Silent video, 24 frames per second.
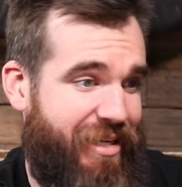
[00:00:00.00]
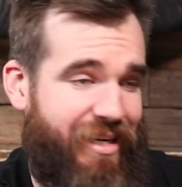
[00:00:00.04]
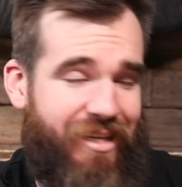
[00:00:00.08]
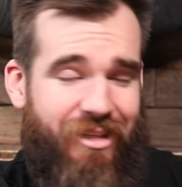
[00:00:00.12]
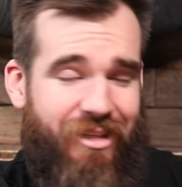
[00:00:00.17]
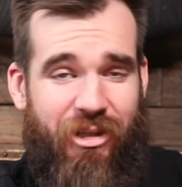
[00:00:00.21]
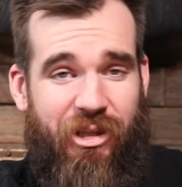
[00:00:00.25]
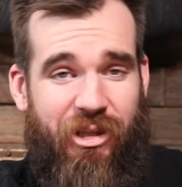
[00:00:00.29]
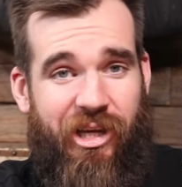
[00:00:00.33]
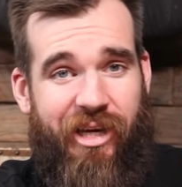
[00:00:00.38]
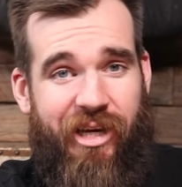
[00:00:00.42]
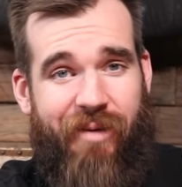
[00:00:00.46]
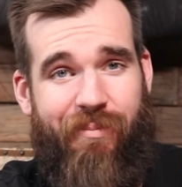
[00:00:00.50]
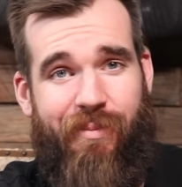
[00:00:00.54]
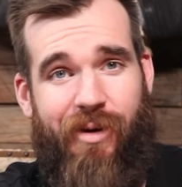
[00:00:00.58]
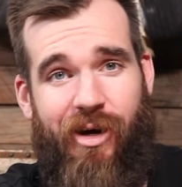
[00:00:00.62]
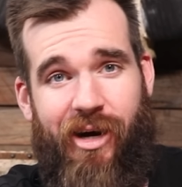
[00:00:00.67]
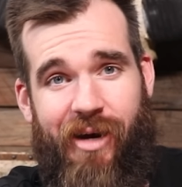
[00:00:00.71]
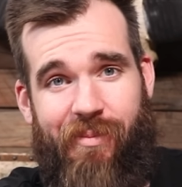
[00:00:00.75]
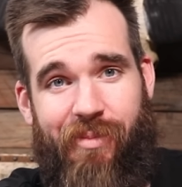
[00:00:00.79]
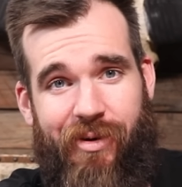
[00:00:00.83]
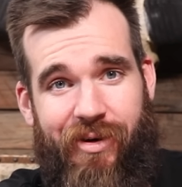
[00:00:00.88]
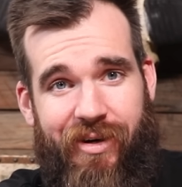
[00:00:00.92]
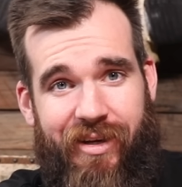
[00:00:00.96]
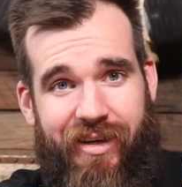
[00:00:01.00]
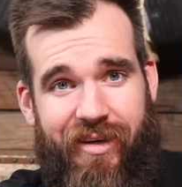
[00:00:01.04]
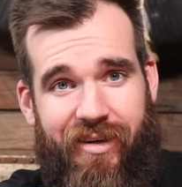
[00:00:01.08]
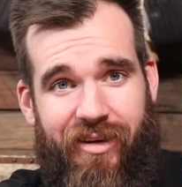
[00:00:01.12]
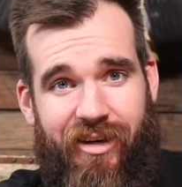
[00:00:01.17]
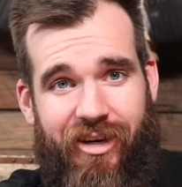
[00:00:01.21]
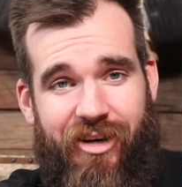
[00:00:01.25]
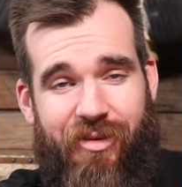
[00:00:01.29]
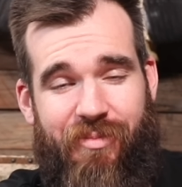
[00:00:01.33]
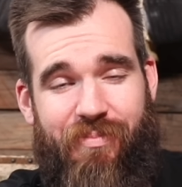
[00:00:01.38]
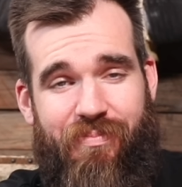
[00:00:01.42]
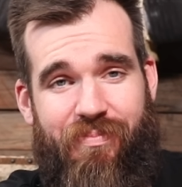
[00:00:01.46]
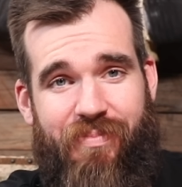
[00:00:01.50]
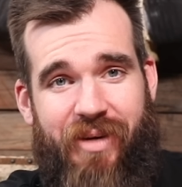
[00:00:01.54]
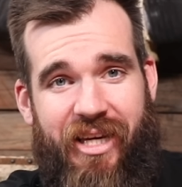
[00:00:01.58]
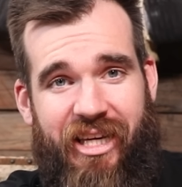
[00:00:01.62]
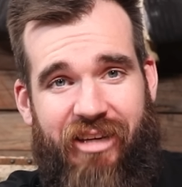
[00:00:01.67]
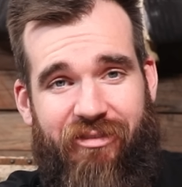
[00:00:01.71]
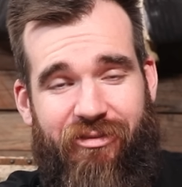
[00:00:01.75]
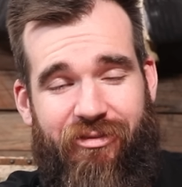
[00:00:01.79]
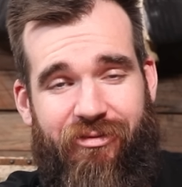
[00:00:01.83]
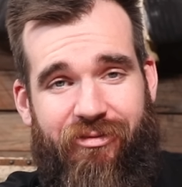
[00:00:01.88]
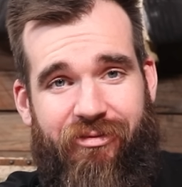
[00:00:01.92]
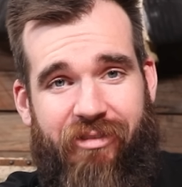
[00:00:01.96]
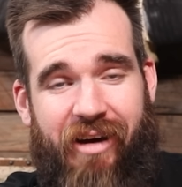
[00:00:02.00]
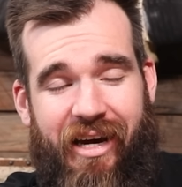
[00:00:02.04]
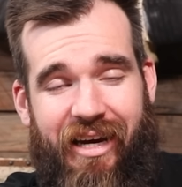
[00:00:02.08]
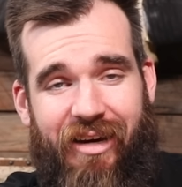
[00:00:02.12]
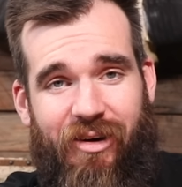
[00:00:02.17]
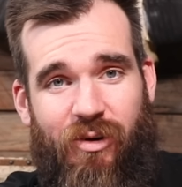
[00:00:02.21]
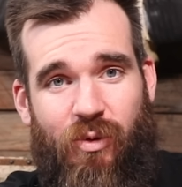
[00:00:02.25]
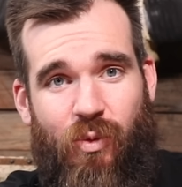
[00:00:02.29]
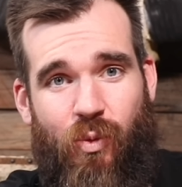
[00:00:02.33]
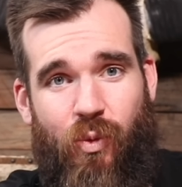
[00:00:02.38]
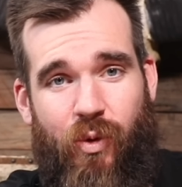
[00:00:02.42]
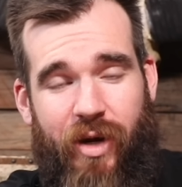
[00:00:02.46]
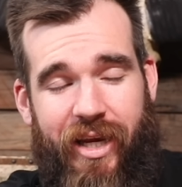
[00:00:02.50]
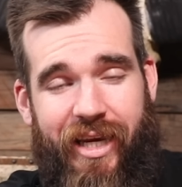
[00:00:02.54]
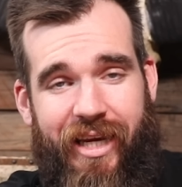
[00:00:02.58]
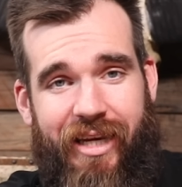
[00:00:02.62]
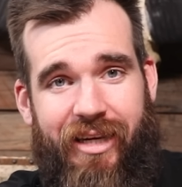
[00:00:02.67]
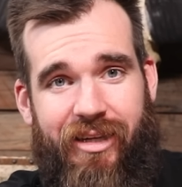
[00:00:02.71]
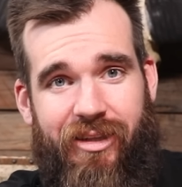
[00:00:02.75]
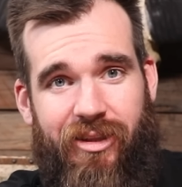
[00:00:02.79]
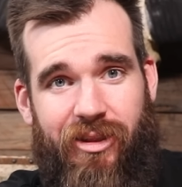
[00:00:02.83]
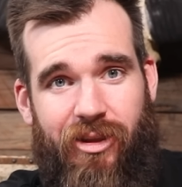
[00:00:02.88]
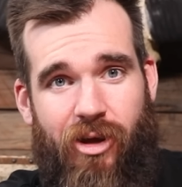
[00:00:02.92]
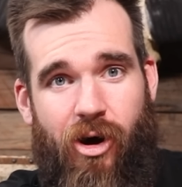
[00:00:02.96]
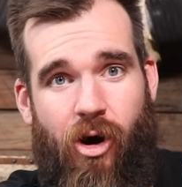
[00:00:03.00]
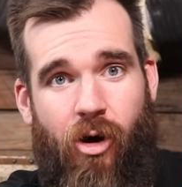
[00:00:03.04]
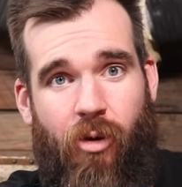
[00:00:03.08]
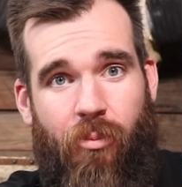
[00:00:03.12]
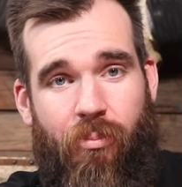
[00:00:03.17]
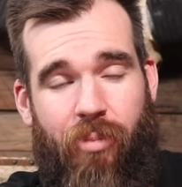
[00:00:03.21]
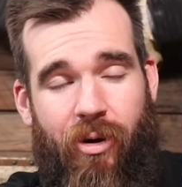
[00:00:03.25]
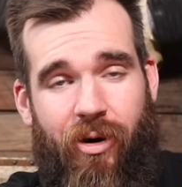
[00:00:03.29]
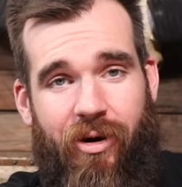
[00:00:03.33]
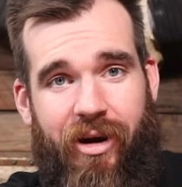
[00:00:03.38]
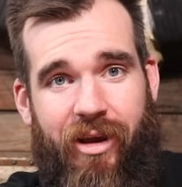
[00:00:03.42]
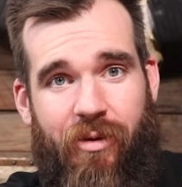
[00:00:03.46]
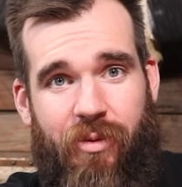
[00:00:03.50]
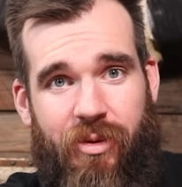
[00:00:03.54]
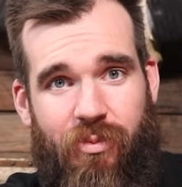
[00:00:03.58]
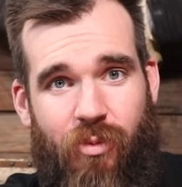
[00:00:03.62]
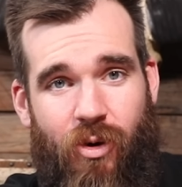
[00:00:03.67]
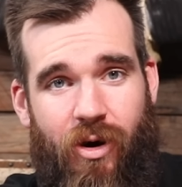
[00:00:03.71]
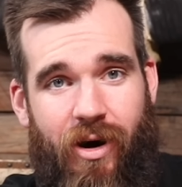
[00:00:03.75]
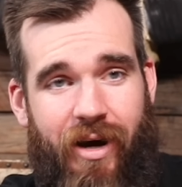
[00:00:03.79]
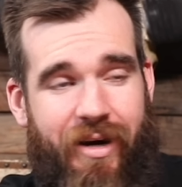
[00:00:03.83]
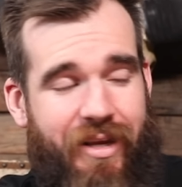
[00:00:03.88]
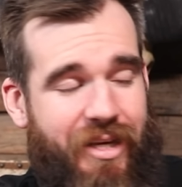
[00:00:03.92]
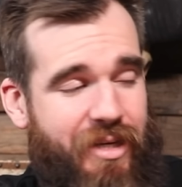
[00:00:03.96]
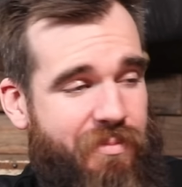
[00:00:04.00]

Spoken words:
They don't look like my body. I got a big fucking weird long body with wide